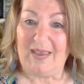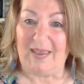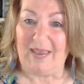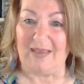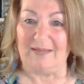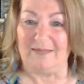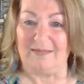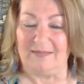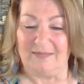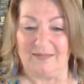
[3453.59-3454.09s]

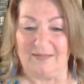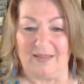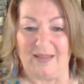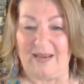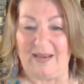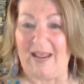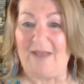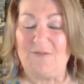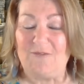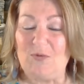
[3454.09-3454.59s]
and
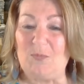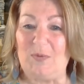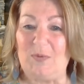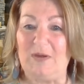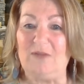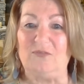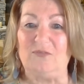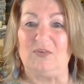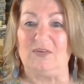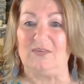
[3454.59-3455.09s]
every
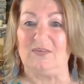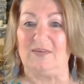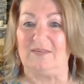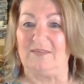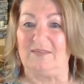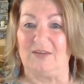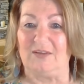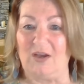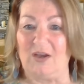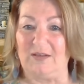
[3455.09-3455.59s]
one of us
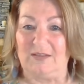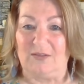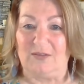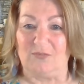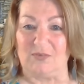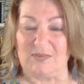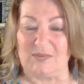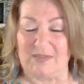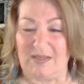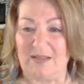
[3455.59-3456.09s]
has a
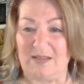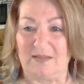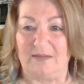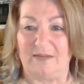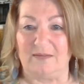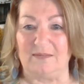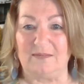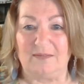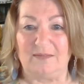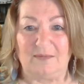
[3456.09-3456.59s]
God-given
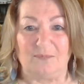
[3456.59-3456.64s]
talent.